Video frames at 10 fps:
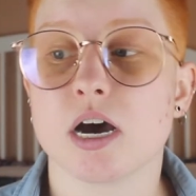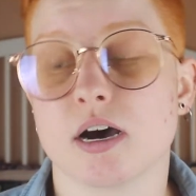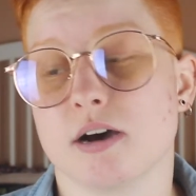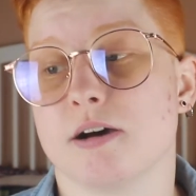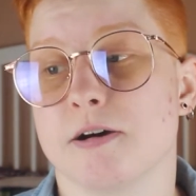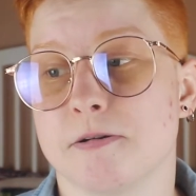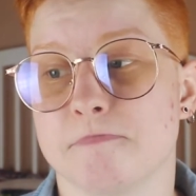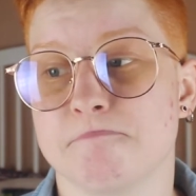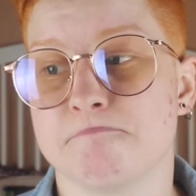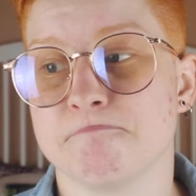
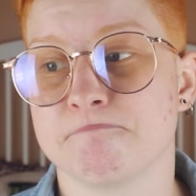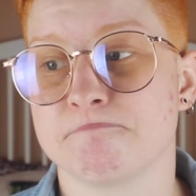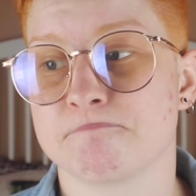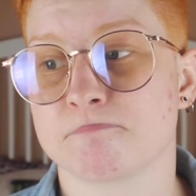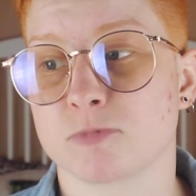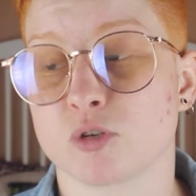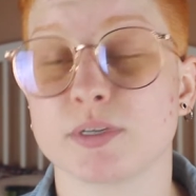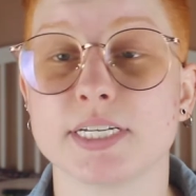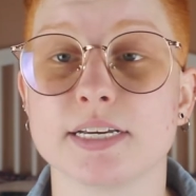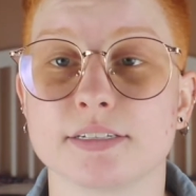So
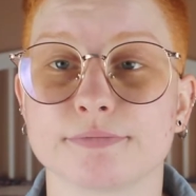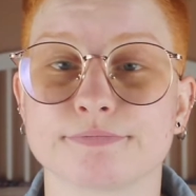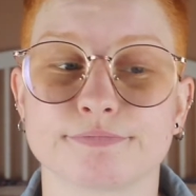I did.